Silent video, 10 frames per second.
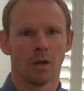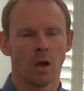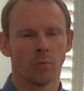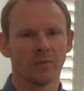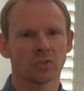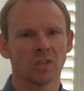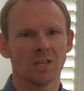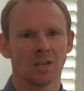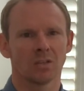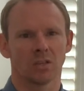And we've
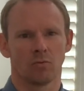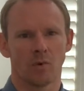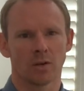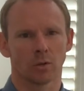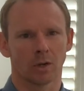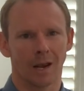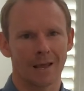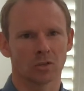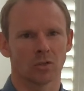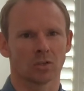seen this in rental
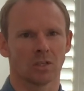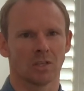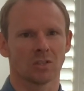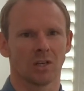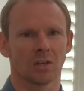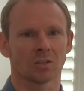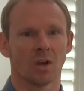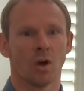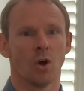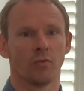collection statistics
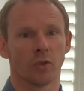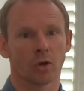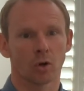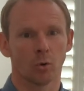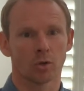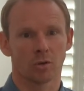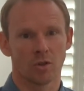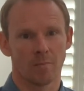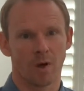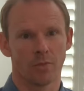over the quarter and
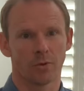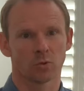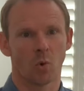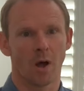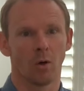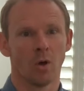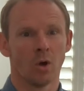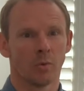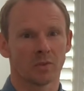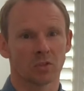the month as well,
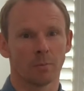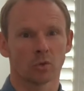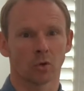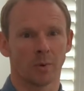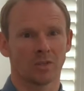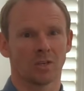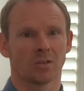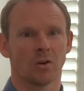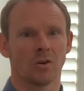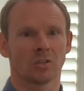with some shopping
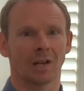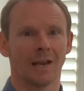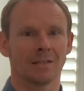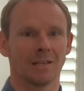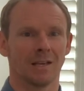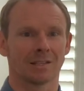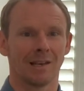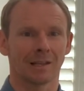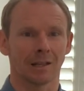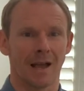centre owners collecting as
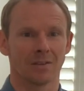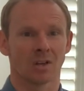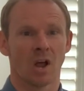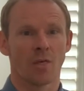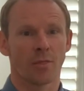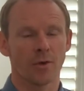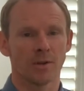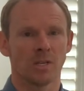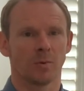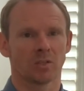little as
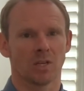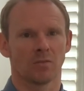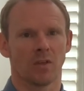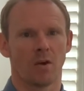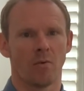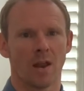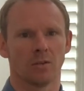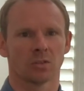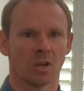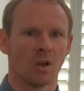30% of their
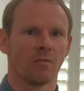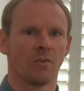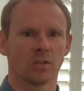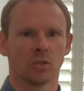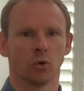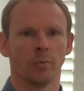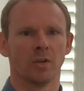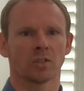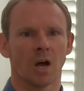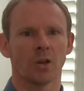rents versus
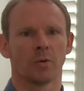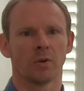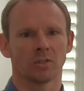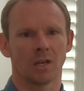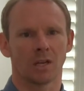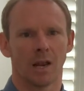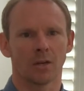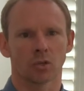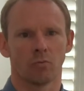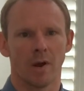almost 100%
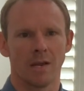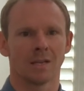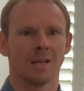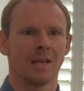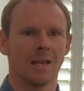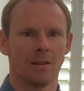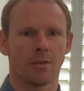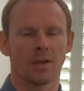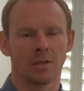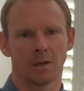collection rate in
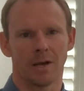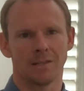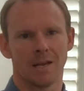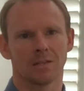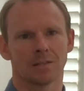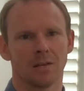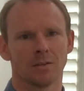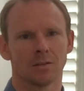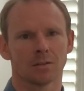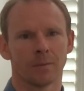things like data
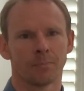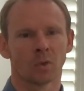centres.